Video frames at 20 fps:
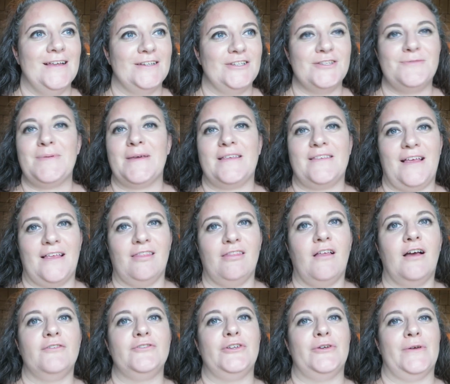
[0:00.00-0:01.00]
Just because I
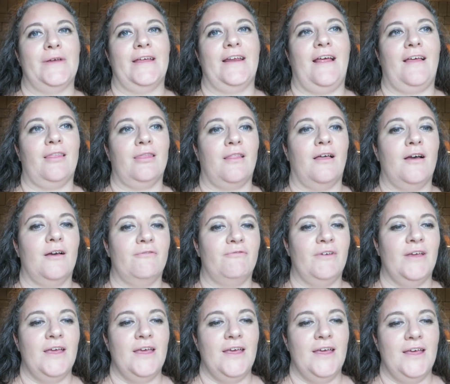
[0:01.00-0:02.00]
love doing it. I
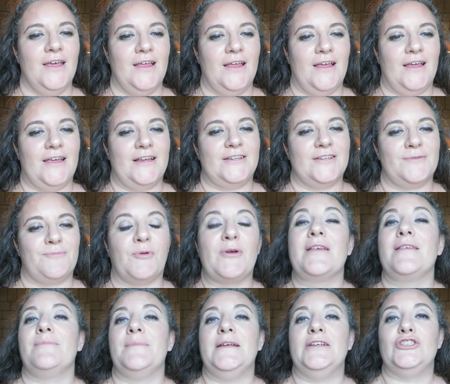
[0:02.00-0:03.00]
love, it just
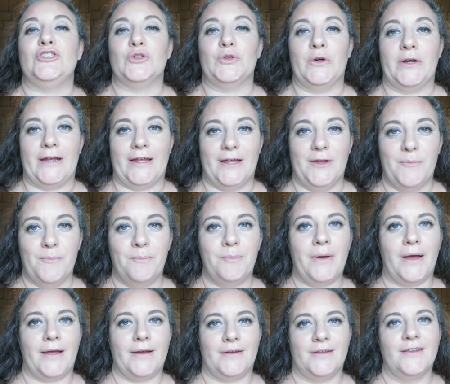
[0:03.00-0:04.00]
brings me joy.
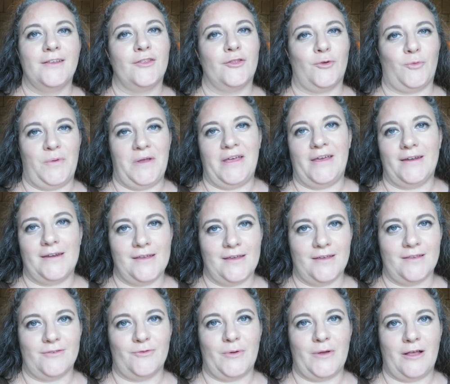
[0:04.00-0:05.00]
But the reality
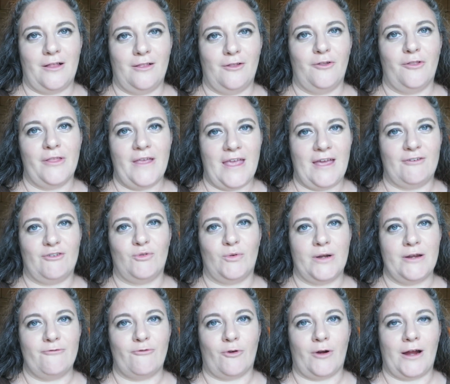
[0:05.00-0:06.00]
is we all only have
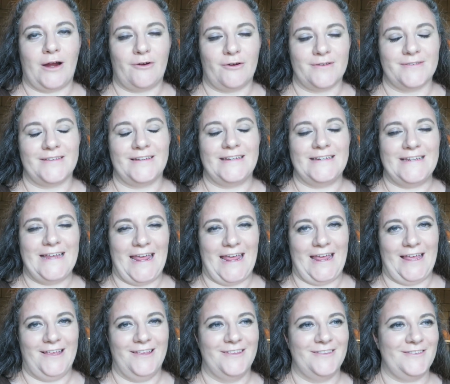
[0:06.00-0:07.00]
24 hours in a
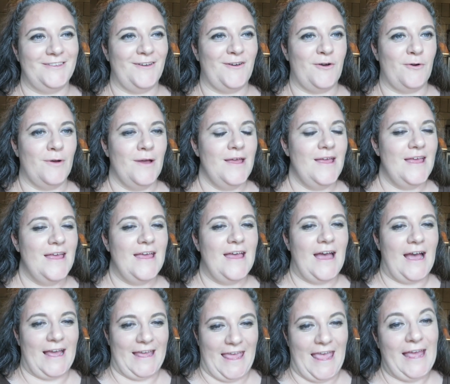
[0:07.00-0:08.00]
day. So
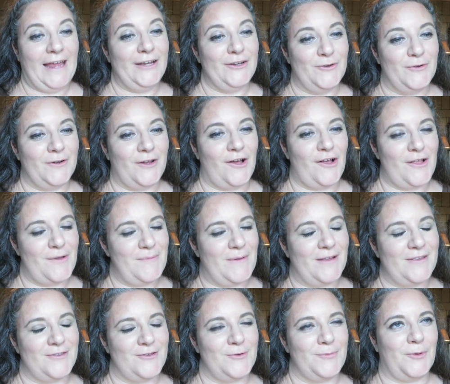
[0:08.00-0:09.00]
I can't do it all. I'm
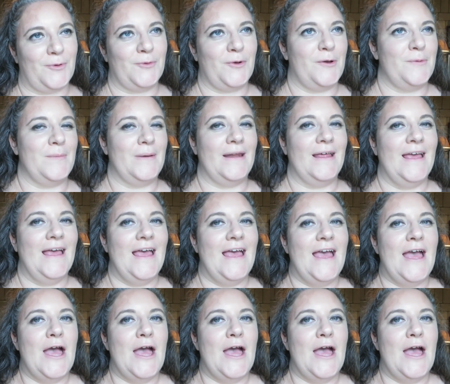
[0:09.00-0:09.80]
not superwoman.